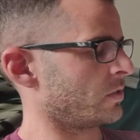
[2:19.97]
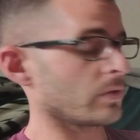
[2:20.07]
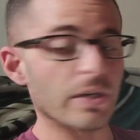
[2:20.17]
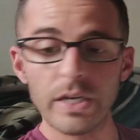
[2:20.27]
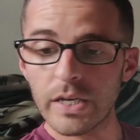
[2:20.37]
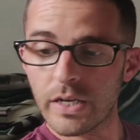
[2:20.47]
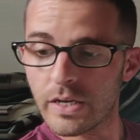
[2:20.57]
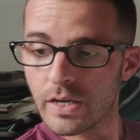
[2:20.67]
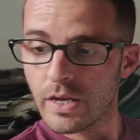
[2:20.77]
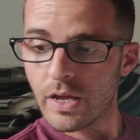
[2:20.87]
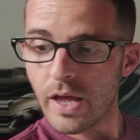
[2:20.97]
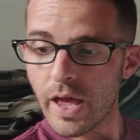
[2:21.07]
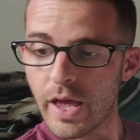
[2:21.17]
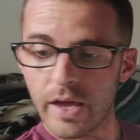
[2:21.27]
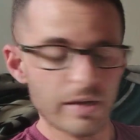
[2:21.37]
3,
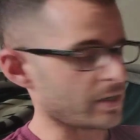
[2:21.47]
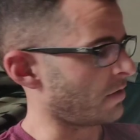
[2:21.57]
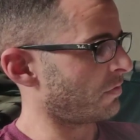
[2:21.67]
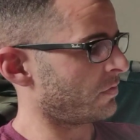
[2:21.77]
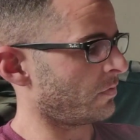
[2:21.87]
and I